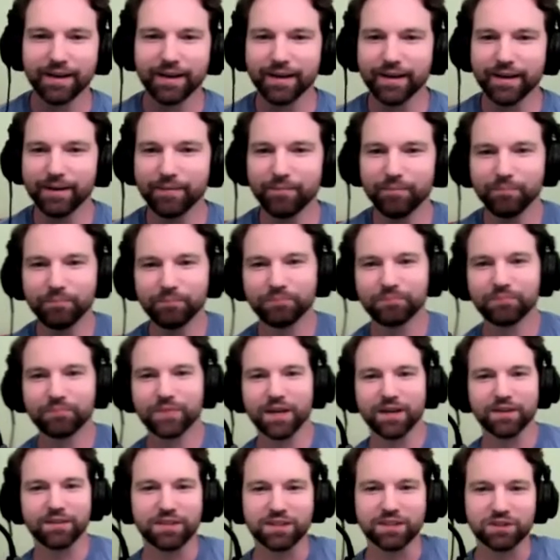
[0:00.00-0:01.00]
Um,
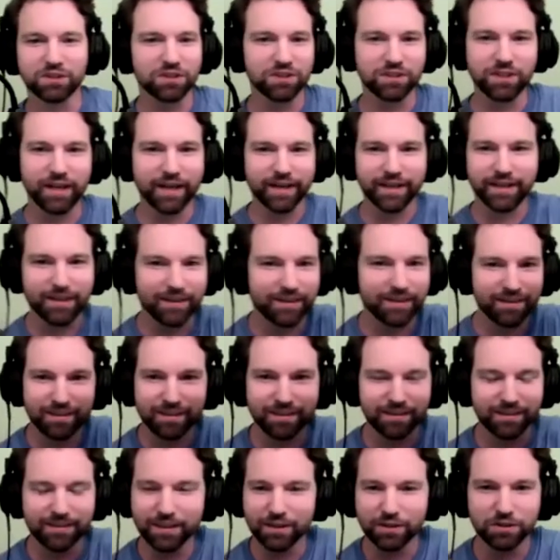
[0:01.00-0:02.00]
they're just like
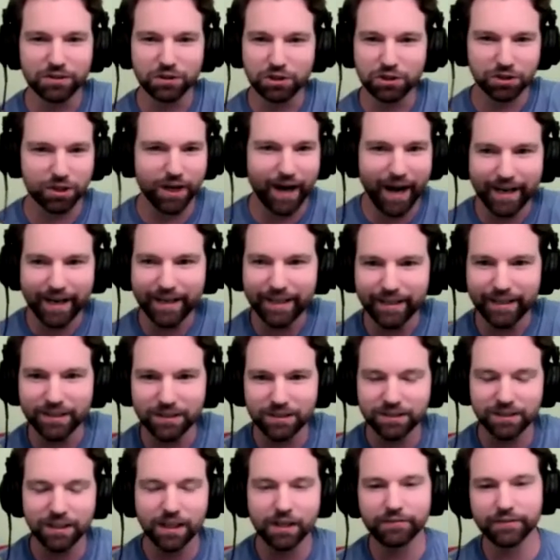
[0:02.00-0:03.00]
they're
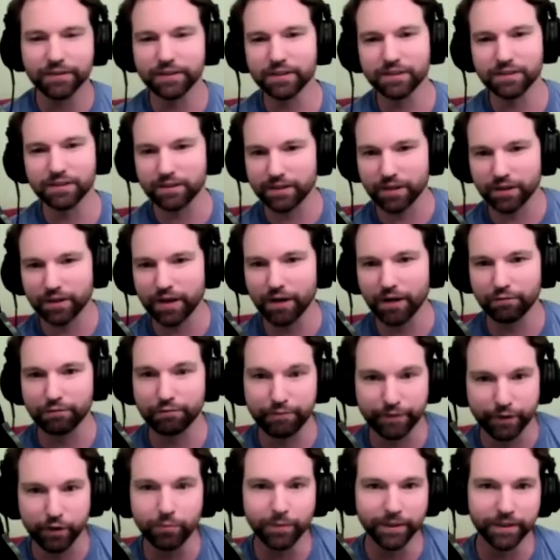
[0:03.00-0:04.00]
tracking stuff. It does, they're not
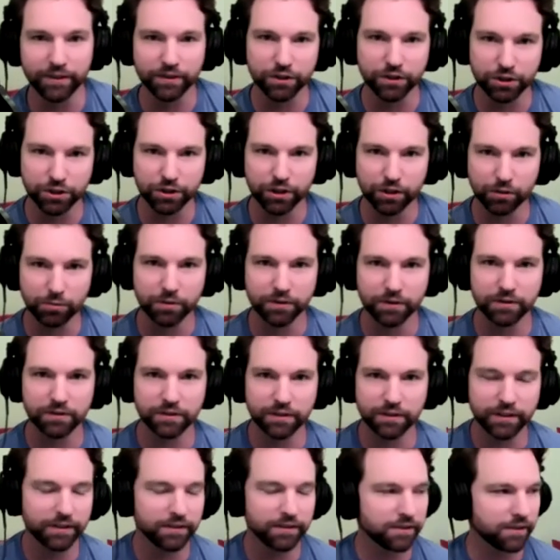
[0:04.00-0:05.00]
filming the show with
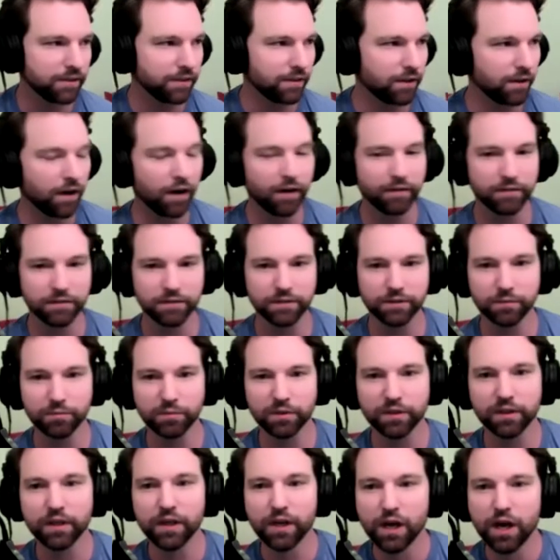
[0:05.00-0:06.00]
the DSLR,
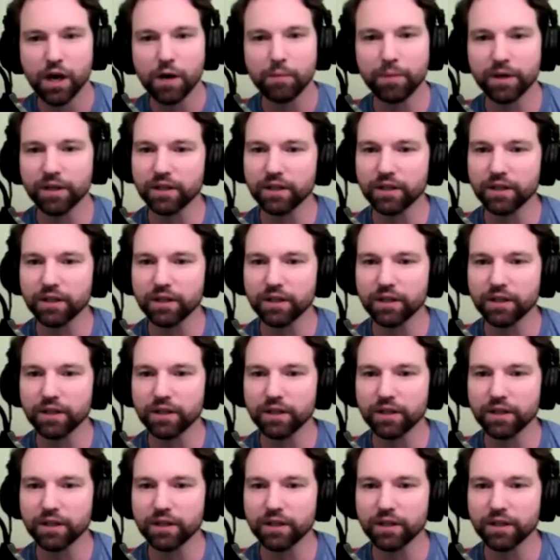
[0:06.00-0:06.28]
obviously. Right, but, right.